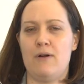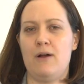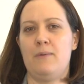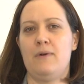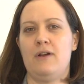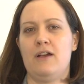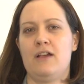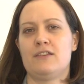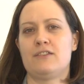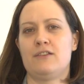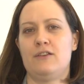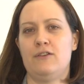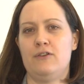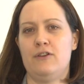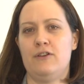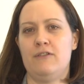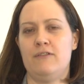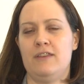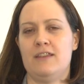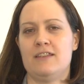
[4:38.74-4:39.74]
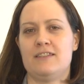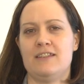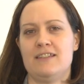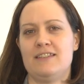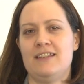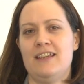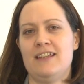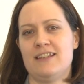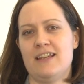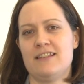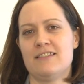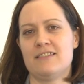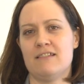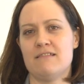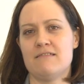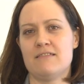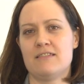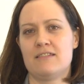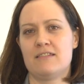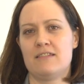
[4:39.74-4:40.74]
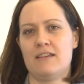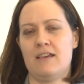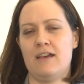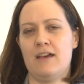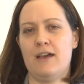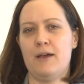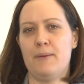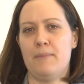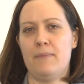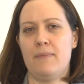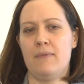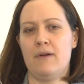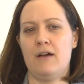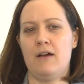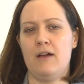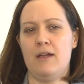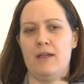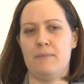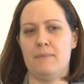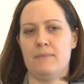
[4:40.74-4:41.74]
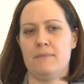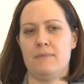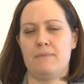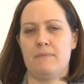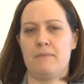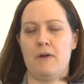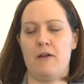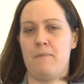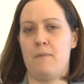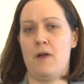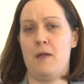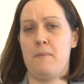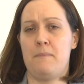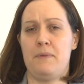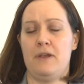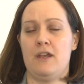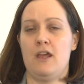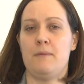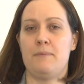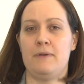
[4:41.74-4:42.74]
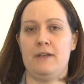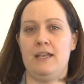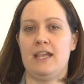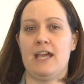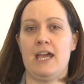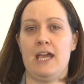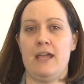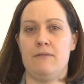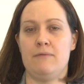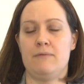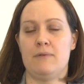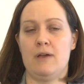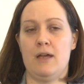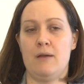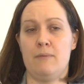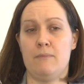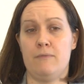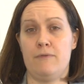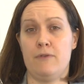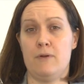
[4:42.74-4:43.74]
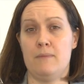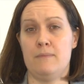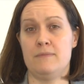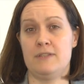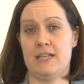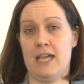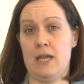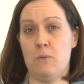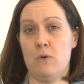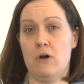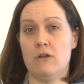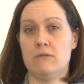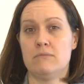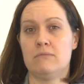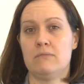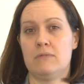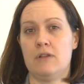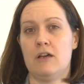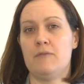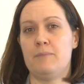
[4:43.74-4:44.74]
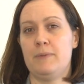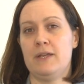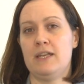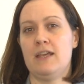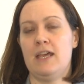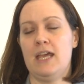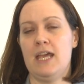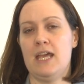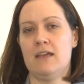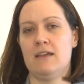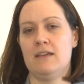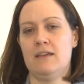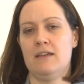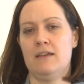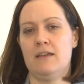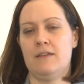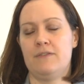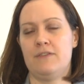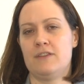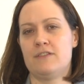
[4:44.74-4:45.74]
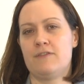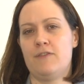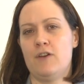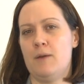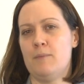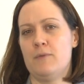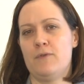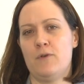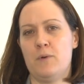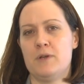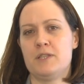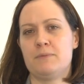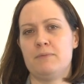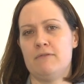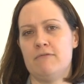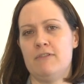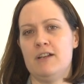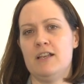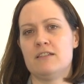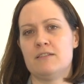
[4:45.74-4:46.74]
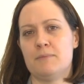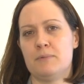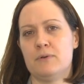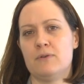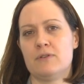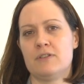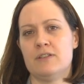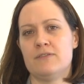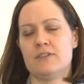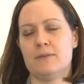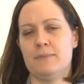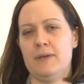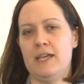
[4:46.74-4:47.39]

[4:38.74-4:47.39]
I work as a lawyer in the city at Dentons. I've both been openly gay from day one that I've been here. The firm have always been really supportive to